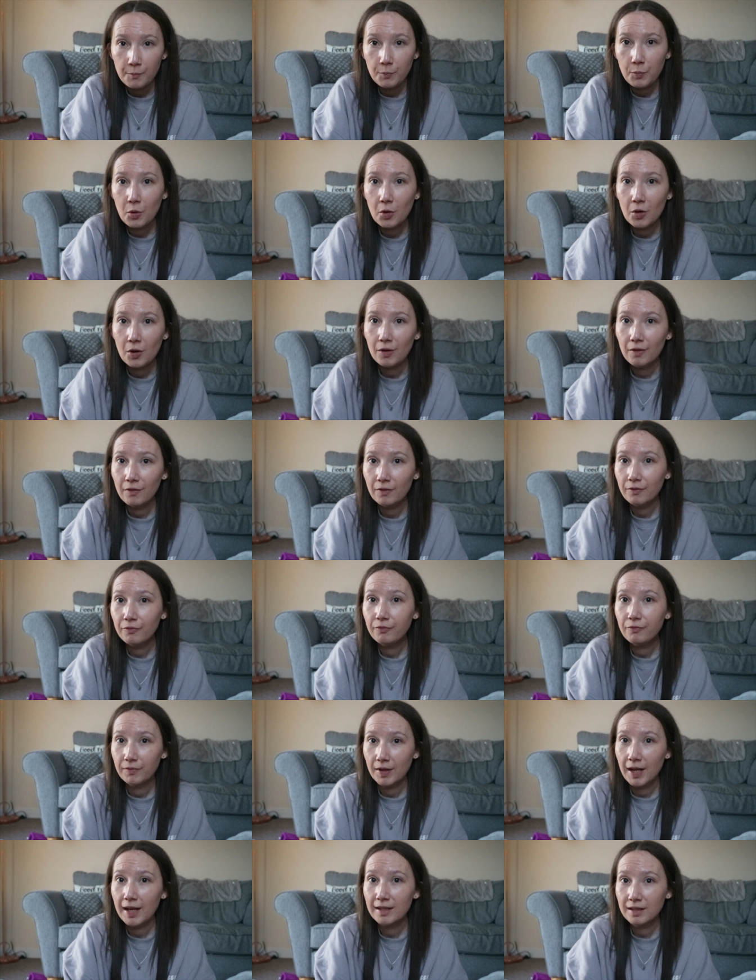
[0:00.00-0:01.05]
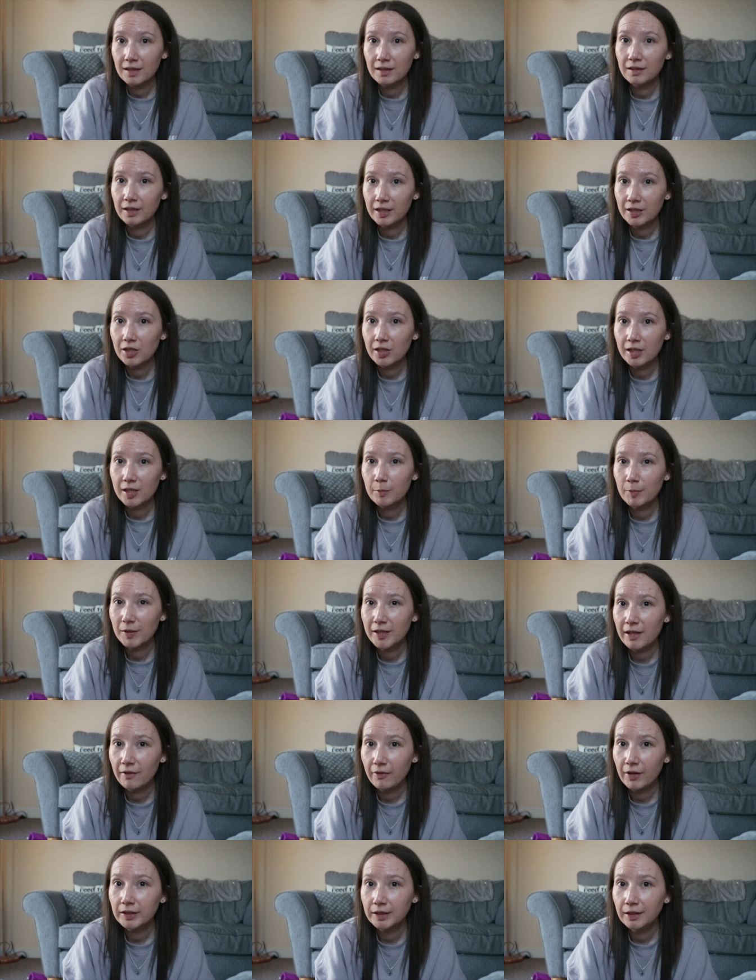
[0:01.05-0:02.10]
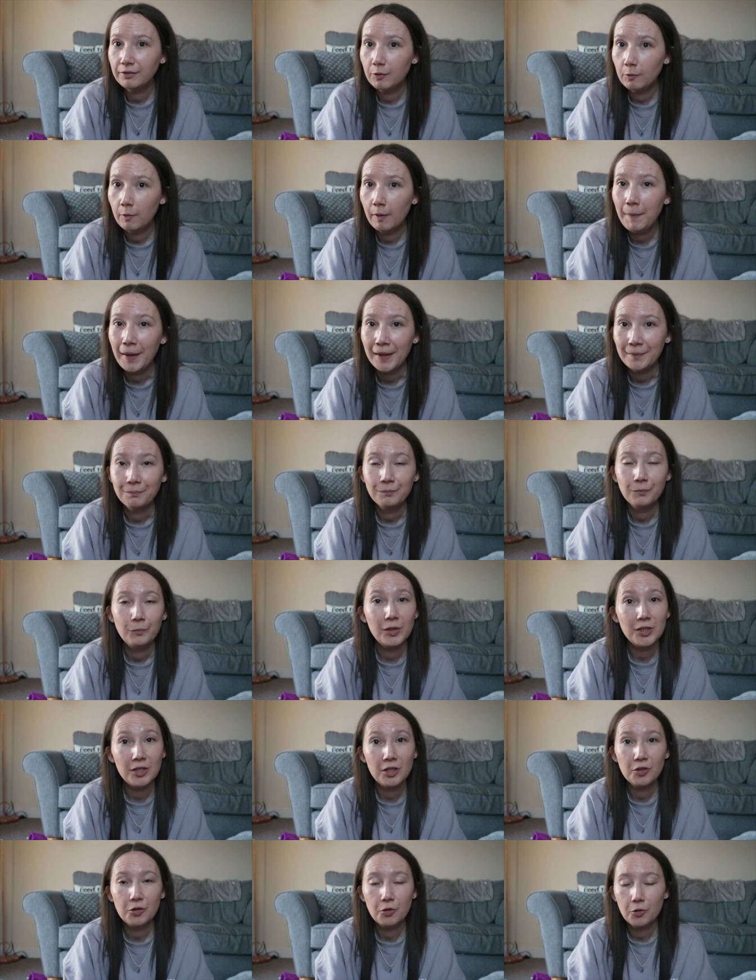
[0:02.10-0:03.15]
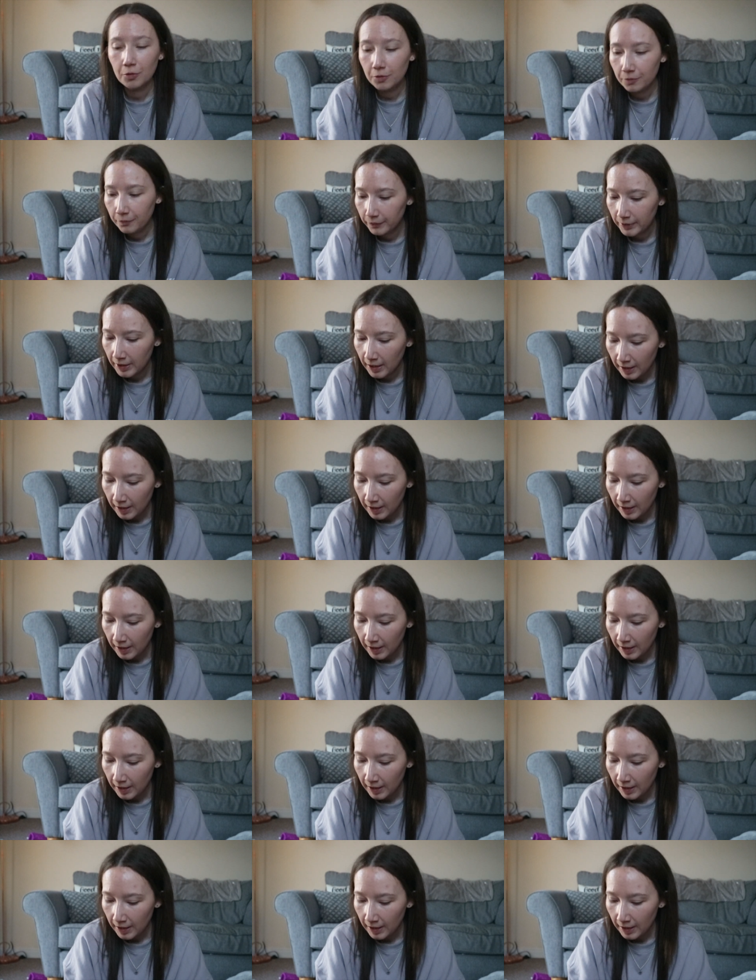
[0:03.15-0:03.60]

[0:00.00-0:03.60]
but it's literally specifically for women, which is cool.